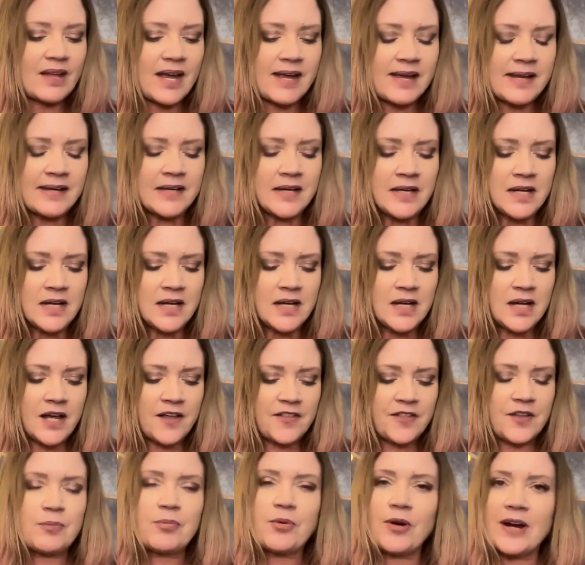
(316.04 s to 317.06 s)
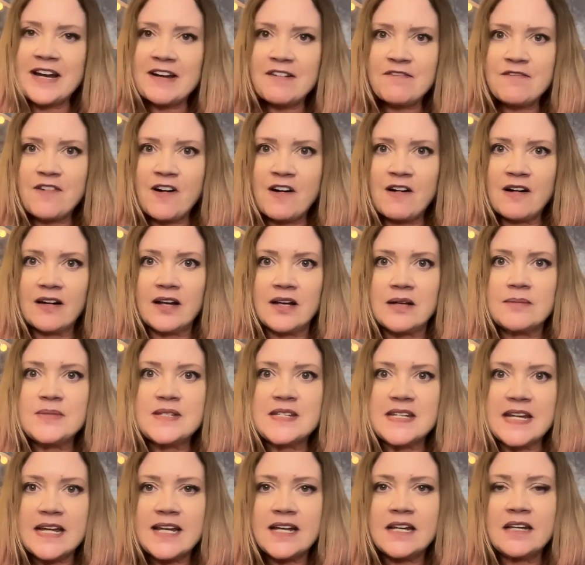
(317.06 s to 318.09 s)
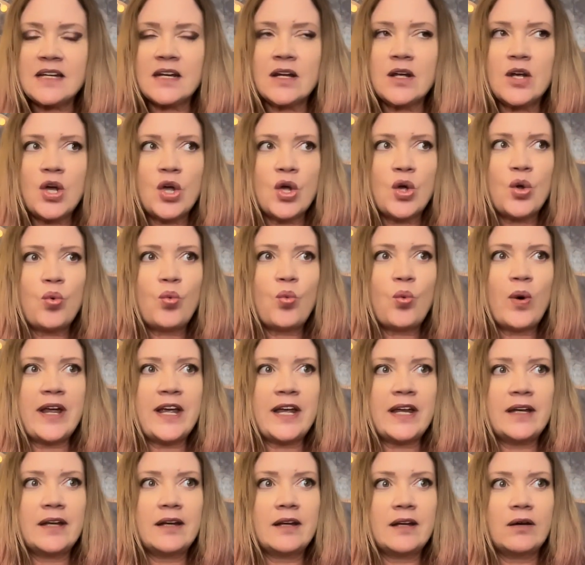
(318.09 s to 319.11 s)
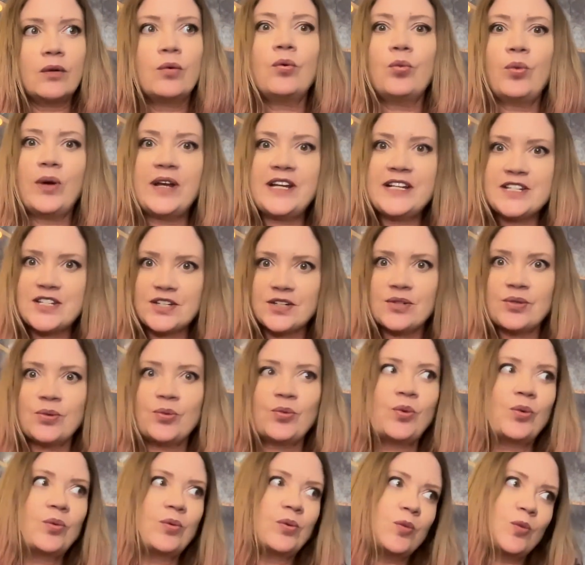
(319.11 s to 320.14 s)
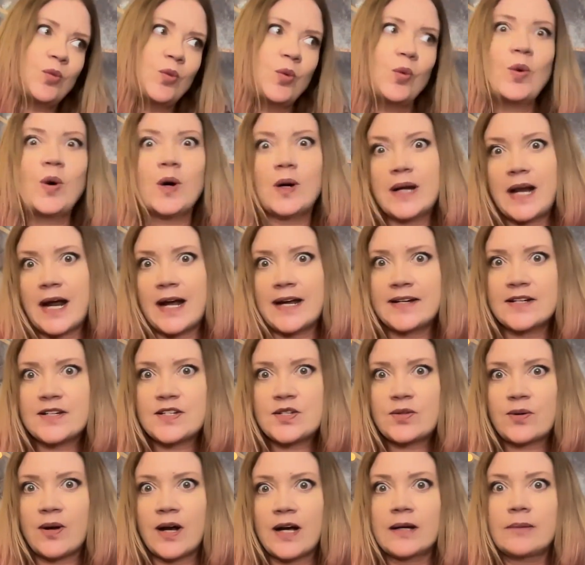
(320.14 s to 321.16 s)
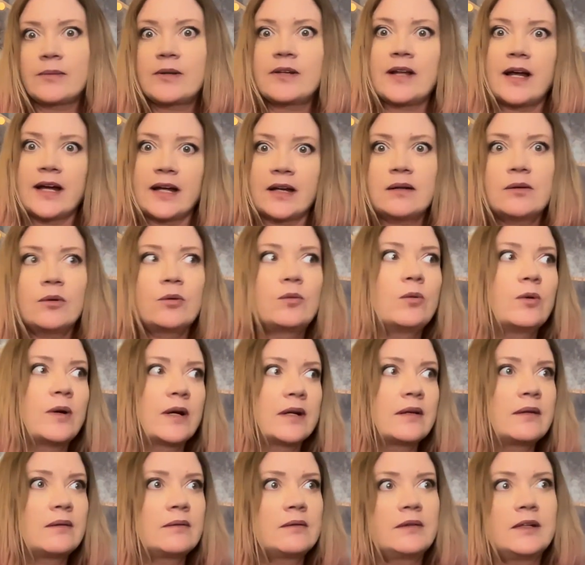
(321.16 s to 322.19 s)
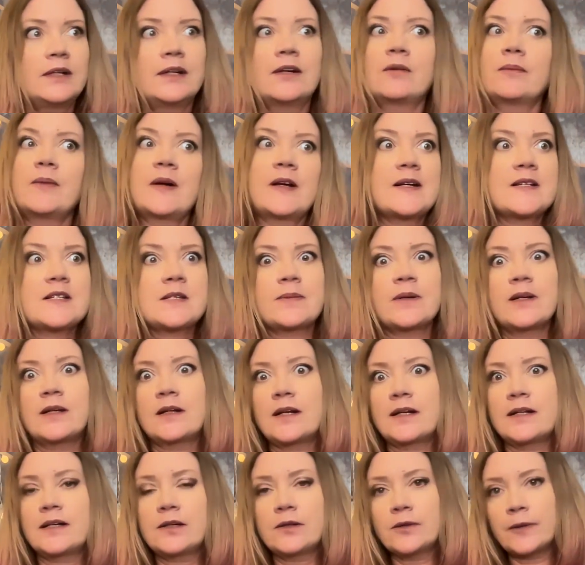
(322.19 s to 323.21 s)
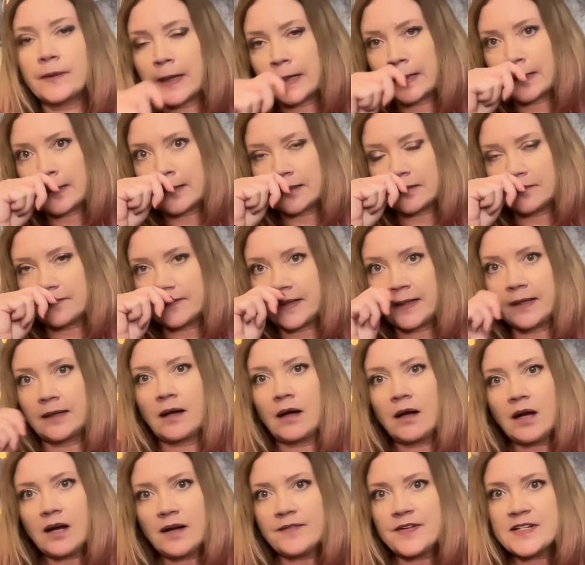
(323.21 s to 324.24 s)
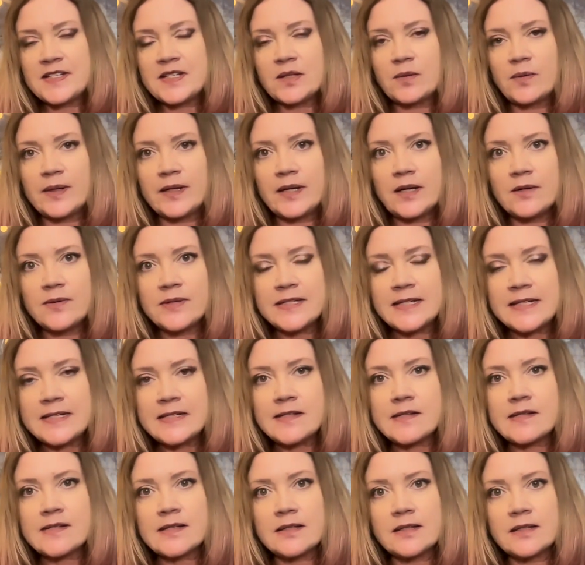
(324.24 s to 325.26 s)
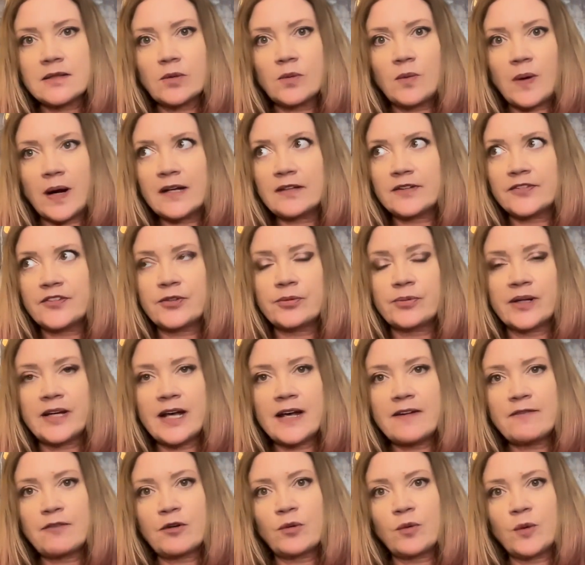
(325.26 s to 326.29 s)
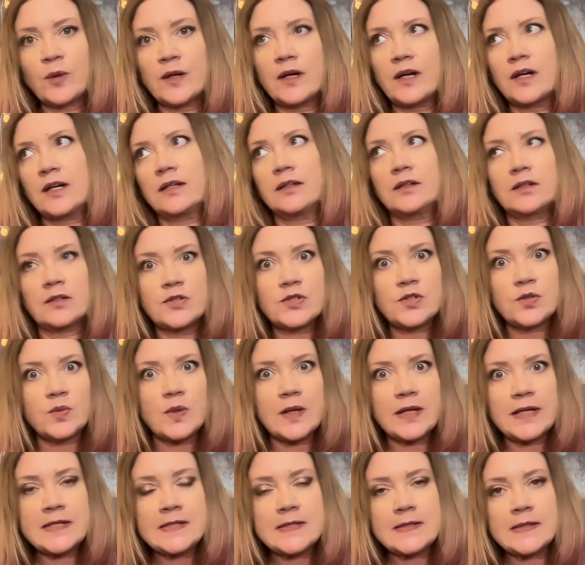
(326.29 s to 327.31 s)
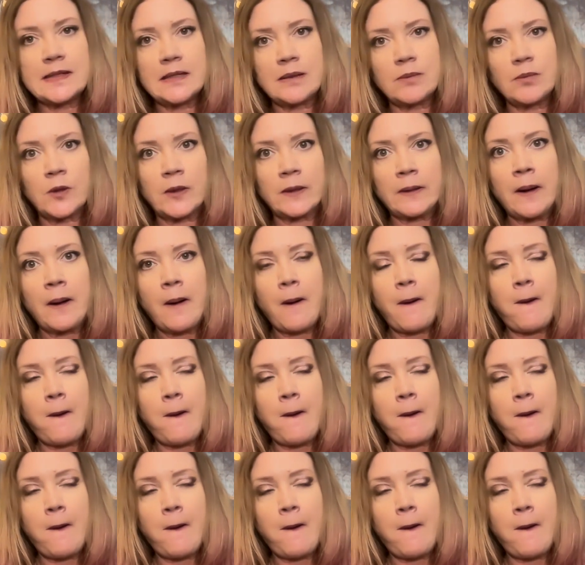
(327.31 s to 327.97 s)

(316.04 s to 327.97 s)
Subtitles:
And the brain fog comes in when we do what I described, like what, my husband and I do and that kind of thing. Obviously, we know it takes us a little while to recover. We're not in our 20s anymore.